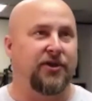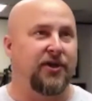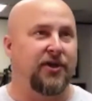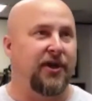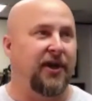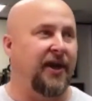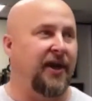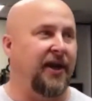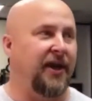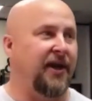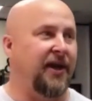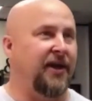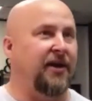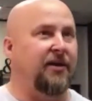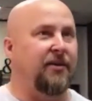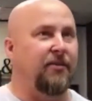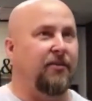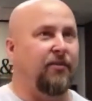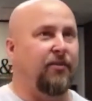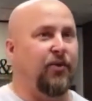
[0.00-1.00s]
and
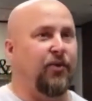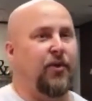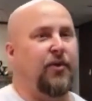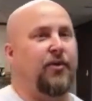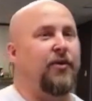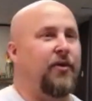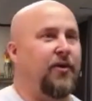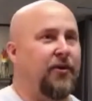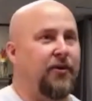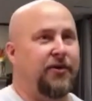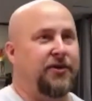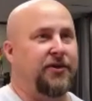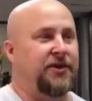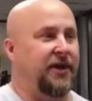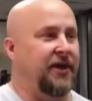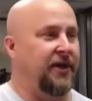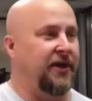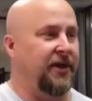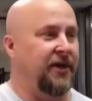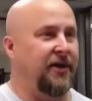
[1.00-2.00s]
broker owners
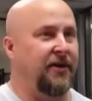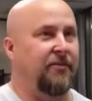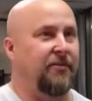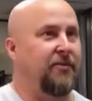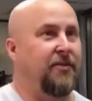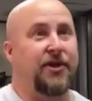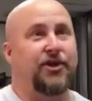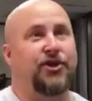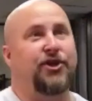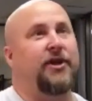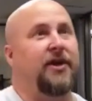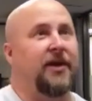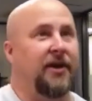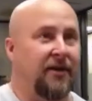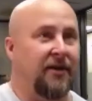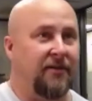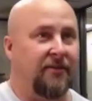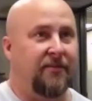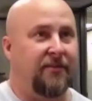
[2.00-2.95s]
in Michigan,